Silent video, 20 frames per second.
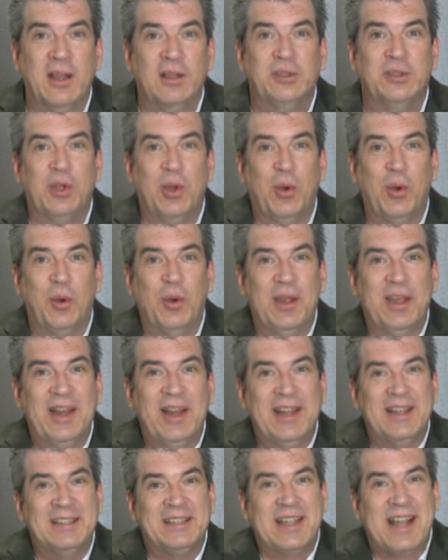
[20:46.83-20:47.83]
So
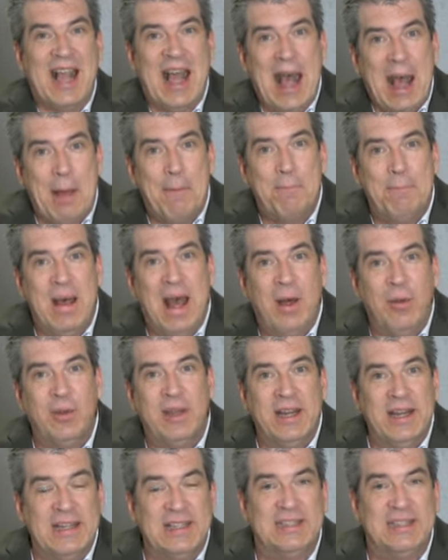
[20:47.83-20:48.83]
it is
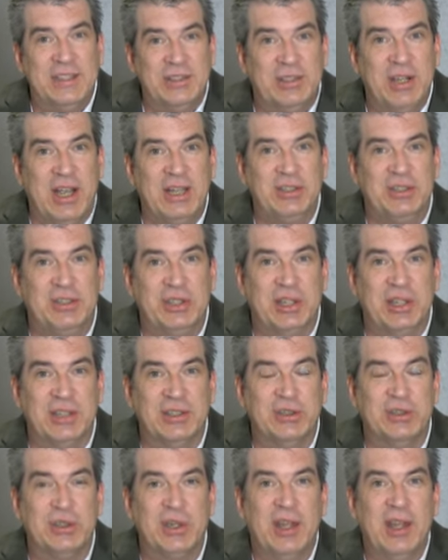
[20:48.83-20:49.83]
compounding
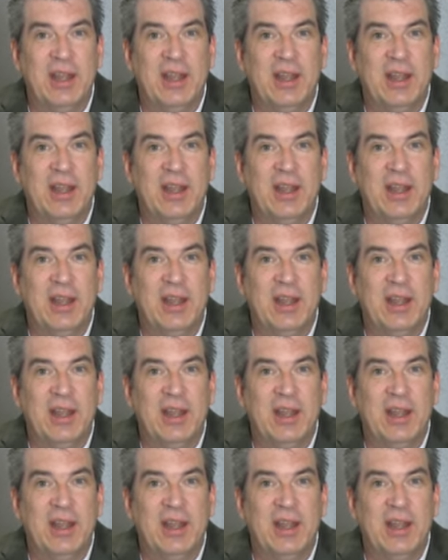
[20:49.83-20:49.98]
suggestions